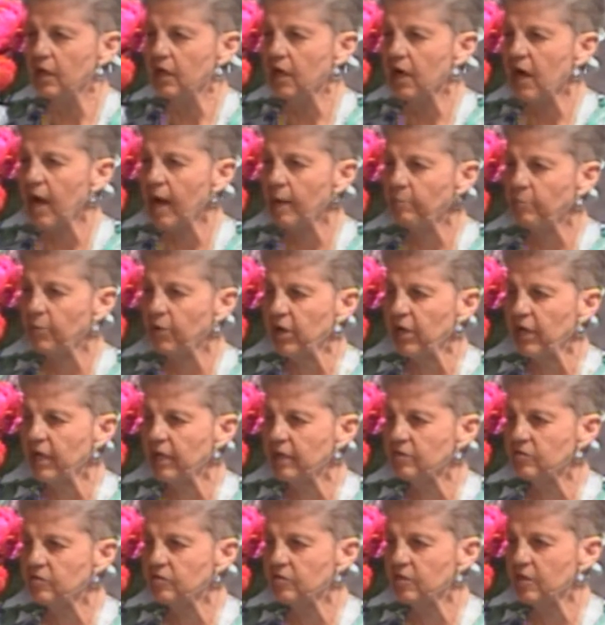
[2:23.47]

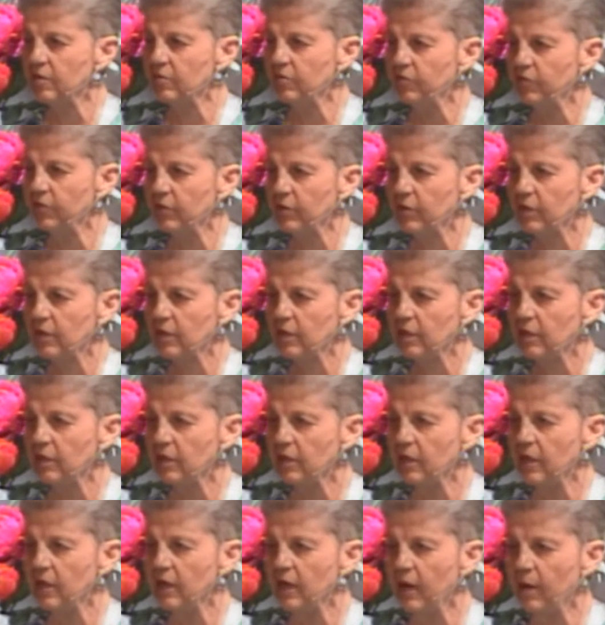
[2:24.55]
comprehensive
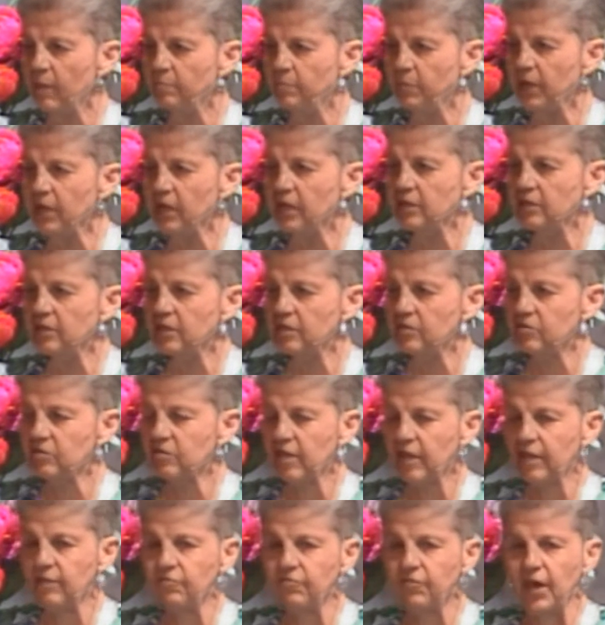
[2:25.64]
abilities
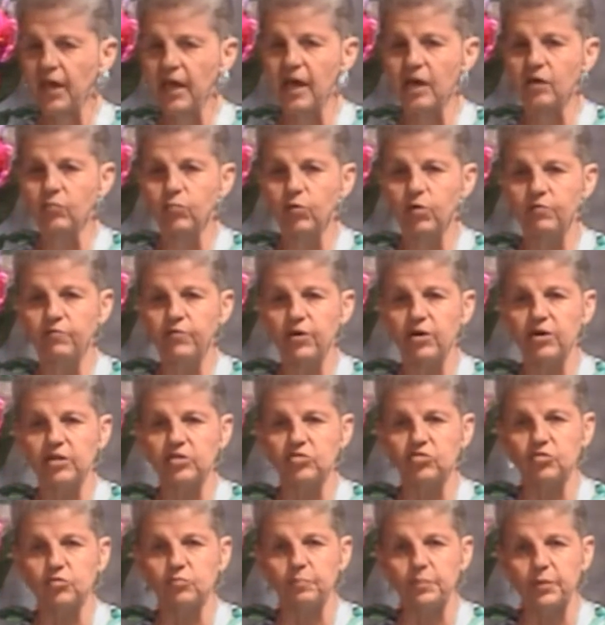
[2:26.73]
they found were very
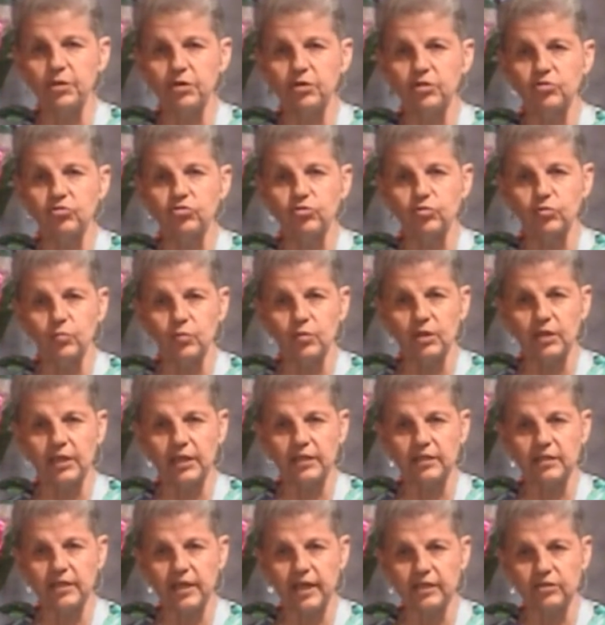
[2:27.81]
spiritual
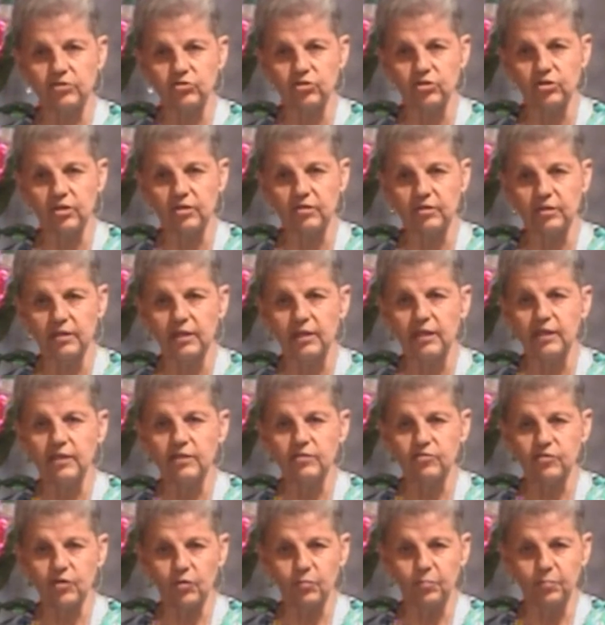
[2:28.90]
in nature.
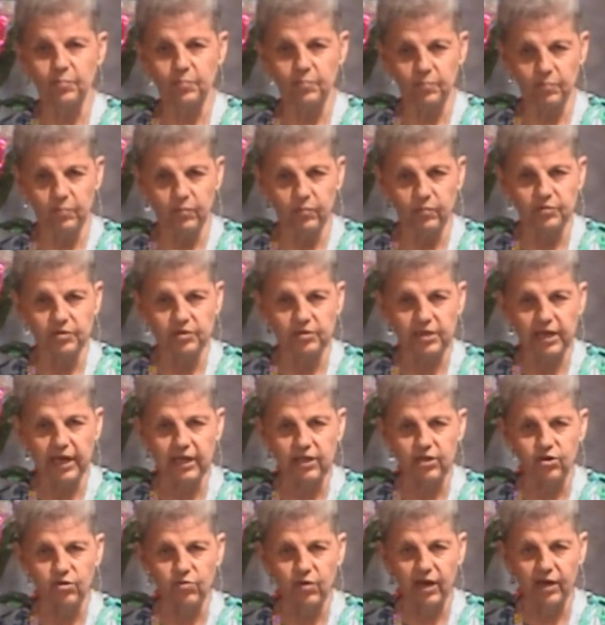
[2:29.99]
So today
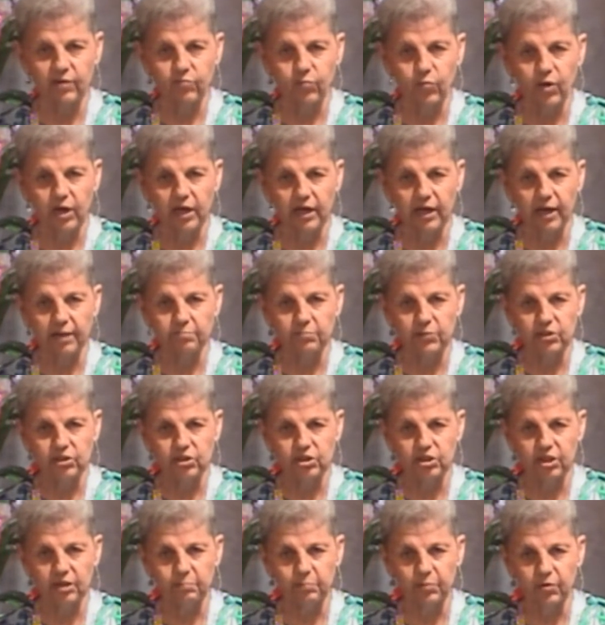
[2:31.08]
you have
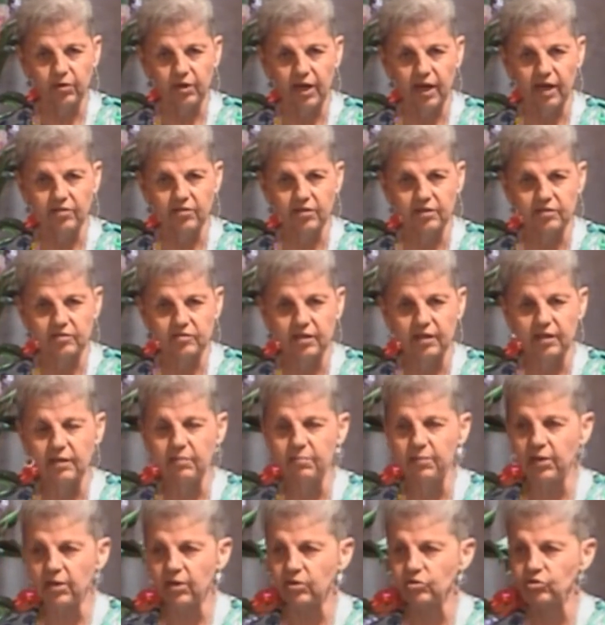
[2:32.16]
one-upmanship on others
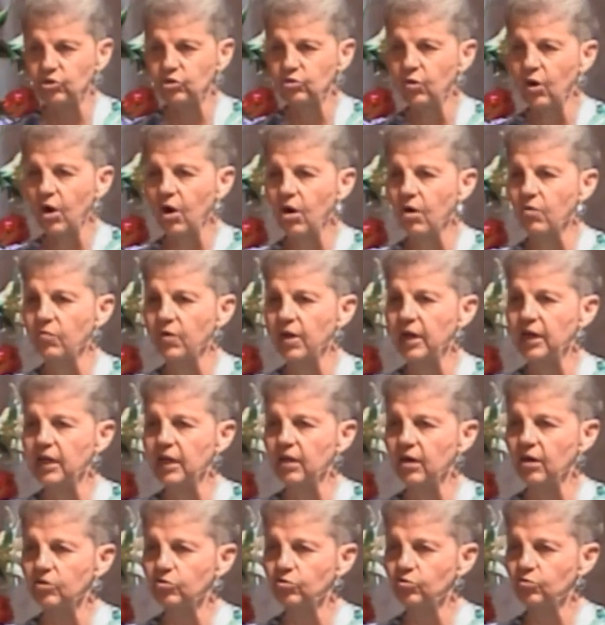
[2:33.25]
because you
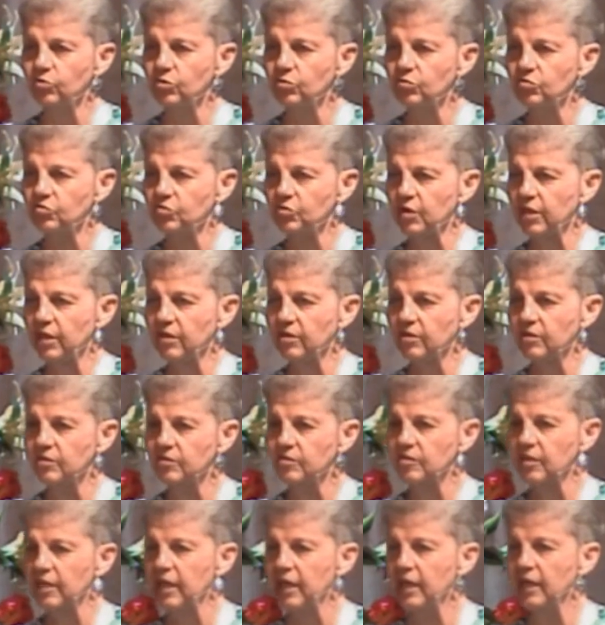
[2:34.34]
already are truth
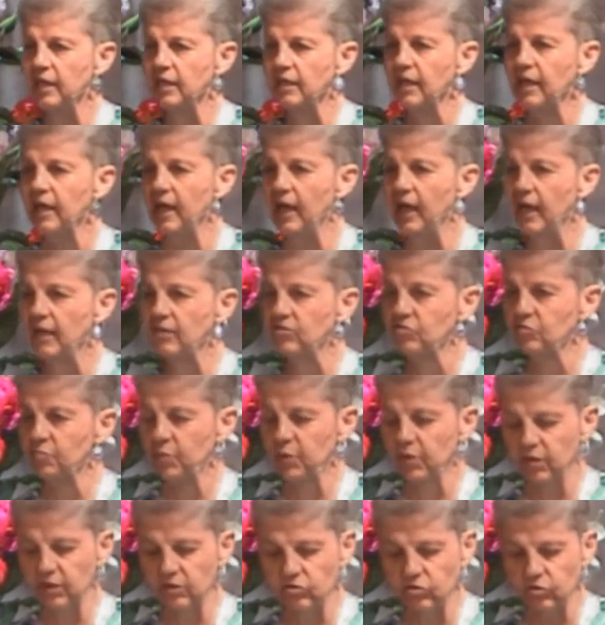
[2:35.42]
seekers in a
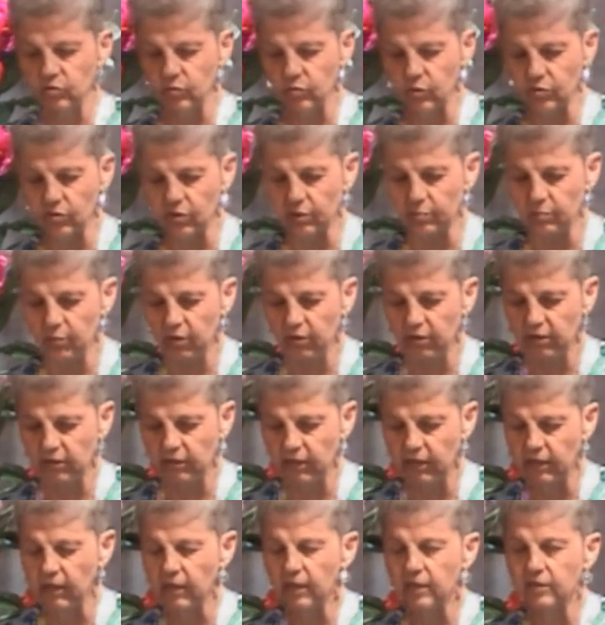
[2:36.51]
spiritual community.